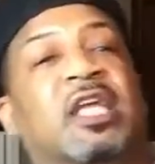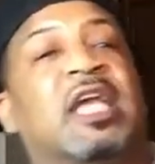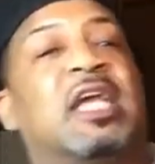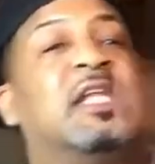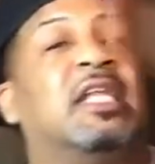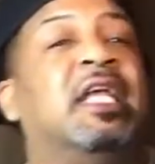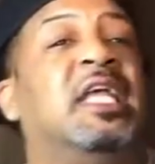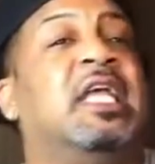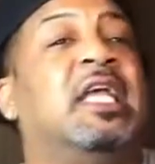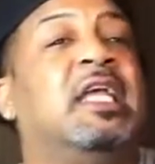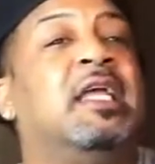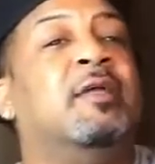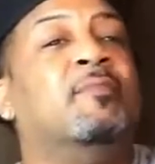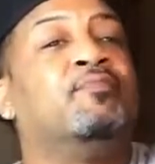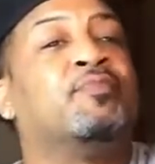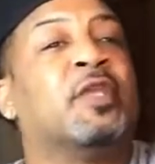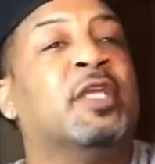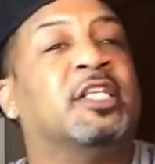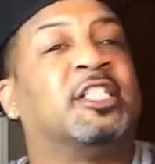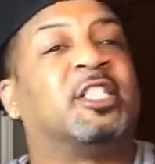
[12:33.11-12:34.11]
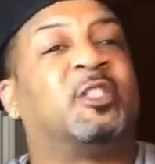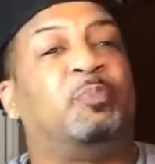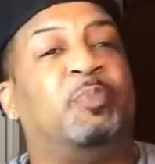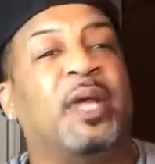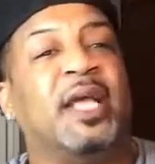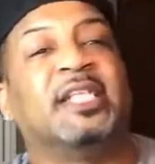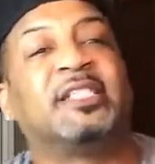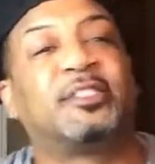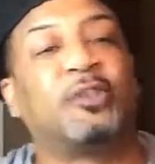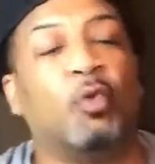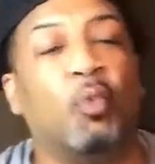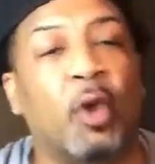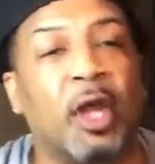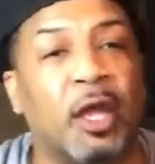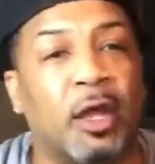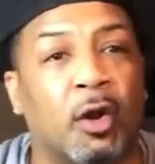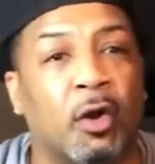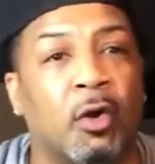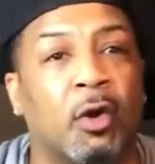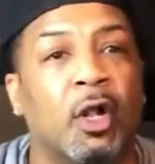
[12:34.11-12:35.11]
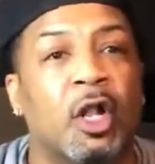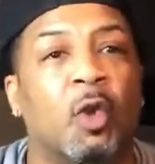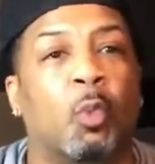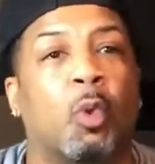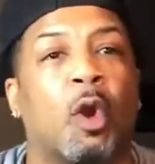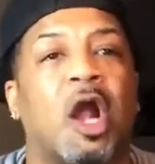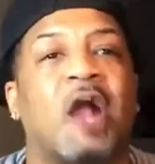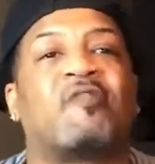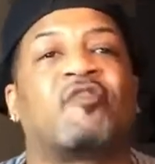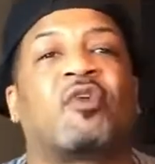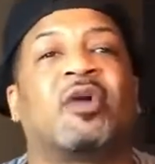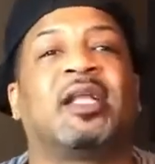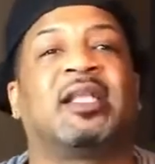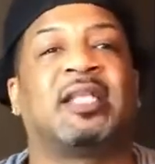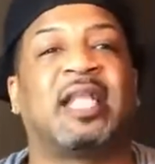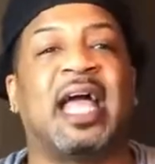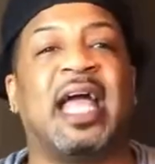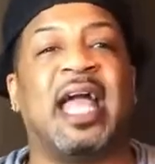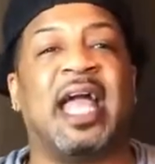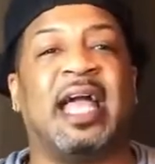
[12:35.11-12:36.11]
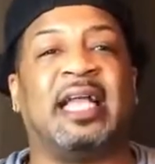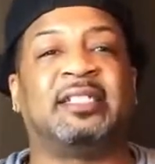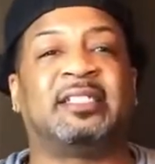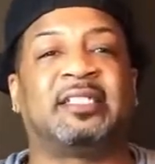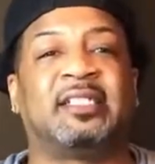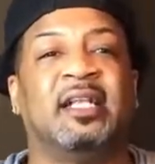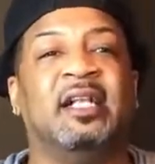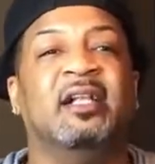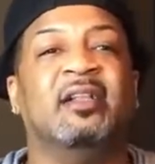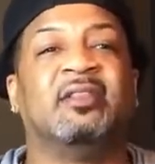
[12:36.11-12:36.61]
and he spins the wheel wherever it lands.